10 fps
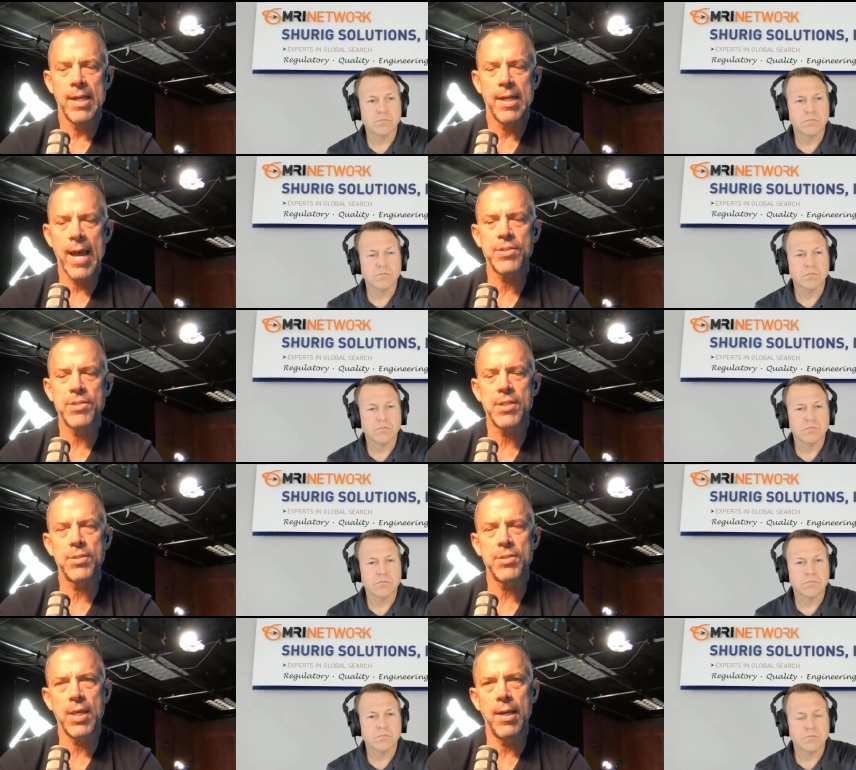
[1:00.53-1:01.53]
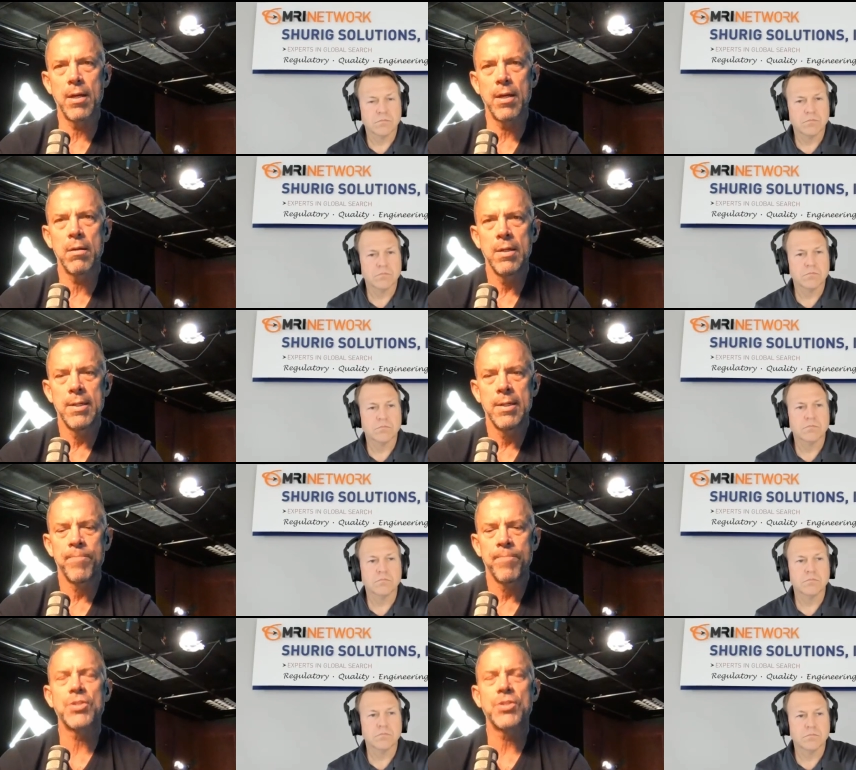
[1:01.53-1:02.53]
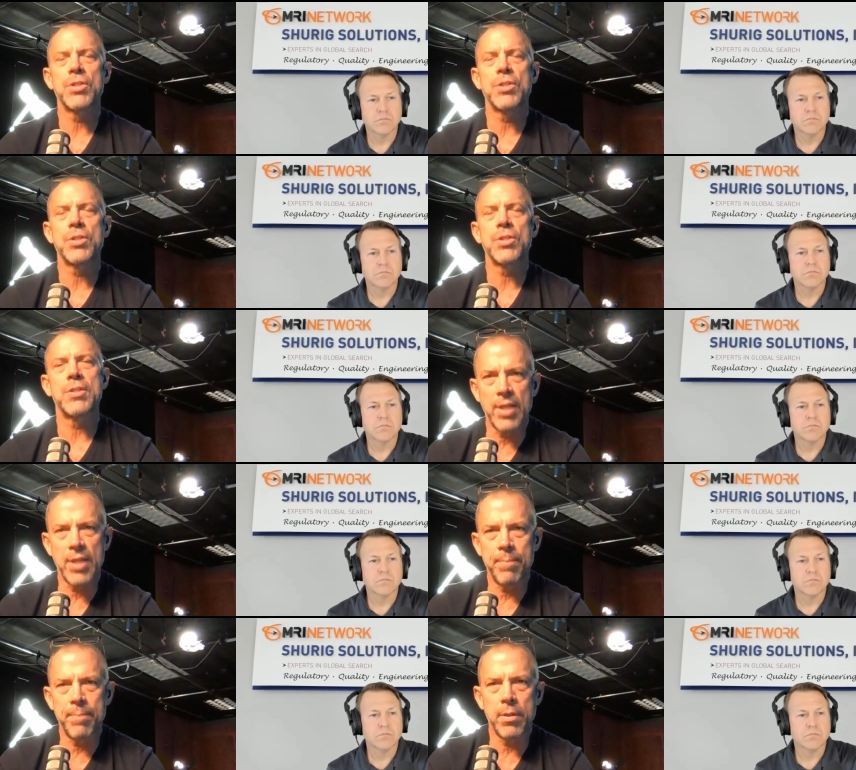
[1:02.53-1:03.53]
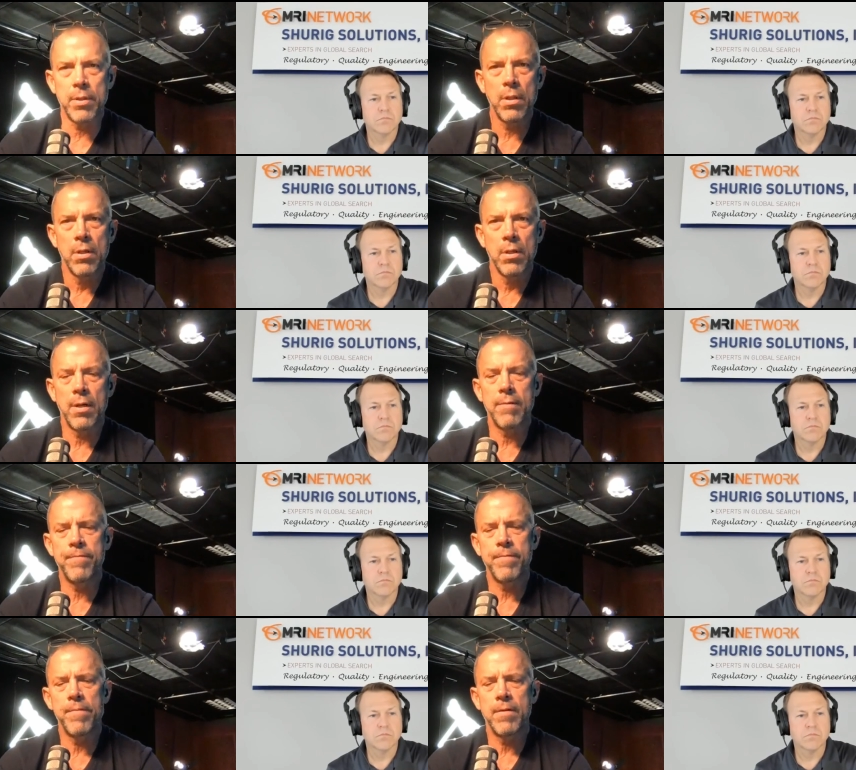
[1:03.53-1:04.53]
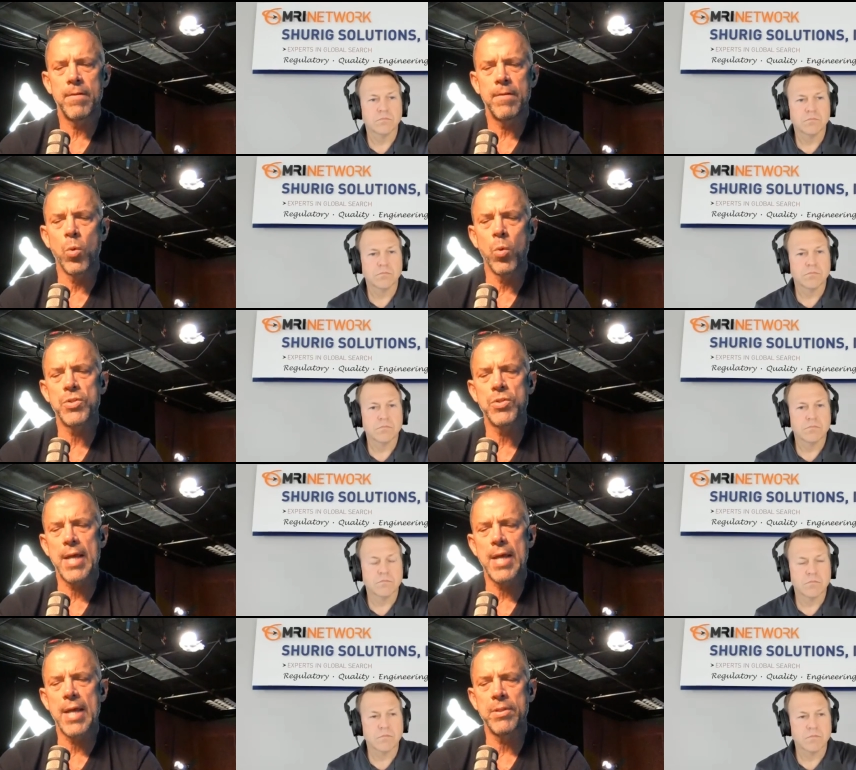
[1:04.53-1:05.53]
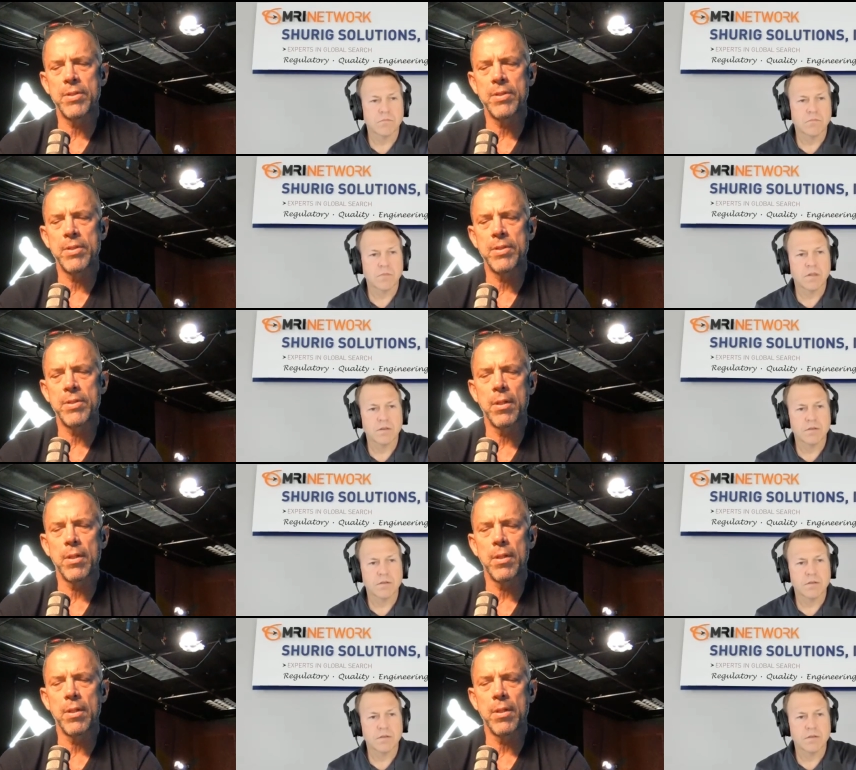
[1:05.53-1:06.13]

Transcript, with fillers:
Speaker 1: access care. That's just an example of more has happened in the last